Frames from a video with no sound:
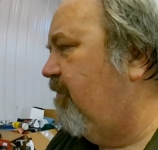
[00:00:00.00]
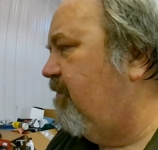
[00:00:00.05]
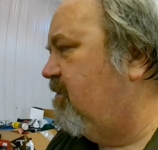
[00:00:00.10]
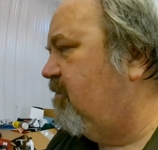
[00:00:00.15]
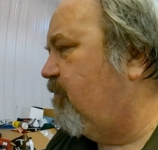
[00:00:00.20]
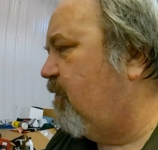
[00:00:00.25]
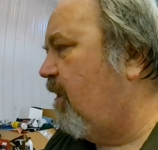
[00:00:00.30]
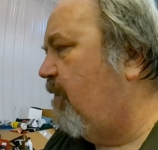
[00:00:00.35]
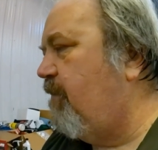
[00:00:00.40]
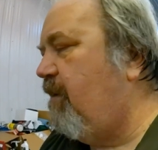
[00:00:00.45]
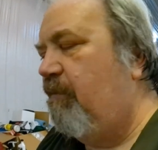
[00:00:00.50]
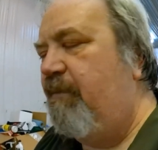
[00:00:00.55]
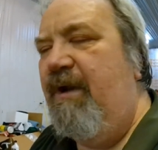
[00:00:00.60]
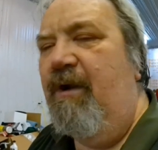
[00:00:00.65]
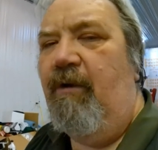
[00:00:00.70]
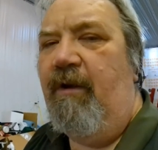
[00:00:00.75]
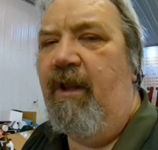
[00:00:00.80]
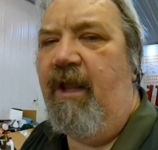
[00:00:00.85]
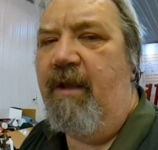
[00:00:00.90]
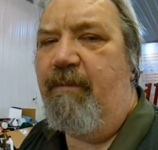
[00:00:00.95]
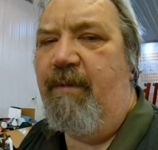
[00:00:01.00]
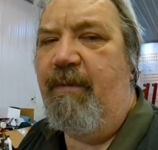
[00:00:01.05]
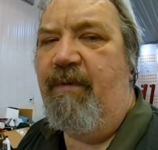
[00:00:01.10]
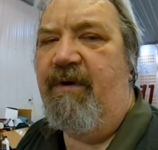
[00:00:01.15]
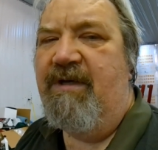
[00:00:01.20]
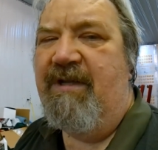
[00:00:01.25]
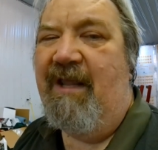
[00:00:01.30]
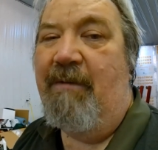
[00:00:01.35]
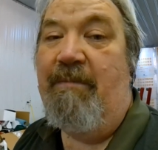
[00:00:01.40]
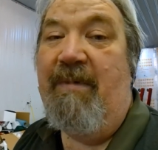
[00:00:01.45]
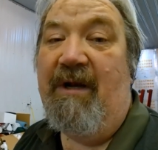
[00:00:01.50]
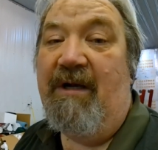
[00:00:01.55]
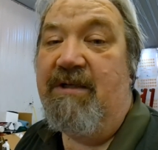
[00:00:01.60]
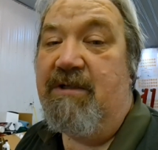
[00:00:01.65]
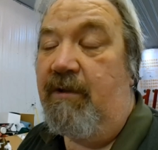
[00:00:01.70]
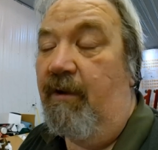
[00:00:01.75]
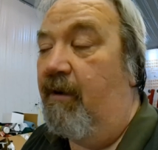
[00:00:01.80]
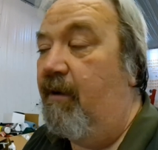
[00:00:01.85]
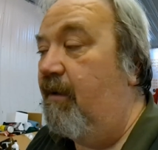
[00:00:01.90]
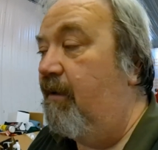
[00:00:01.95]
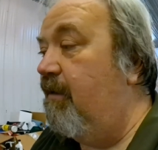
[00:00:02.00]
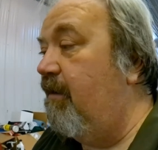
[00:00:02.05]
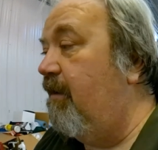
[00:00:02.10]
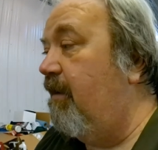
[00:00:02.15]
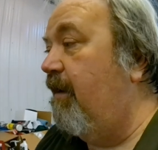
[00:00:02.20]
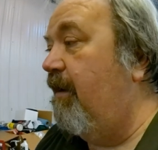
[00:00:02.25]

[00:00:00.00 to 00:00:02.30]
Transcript: This is probably going to be only like maybe 10 minutes long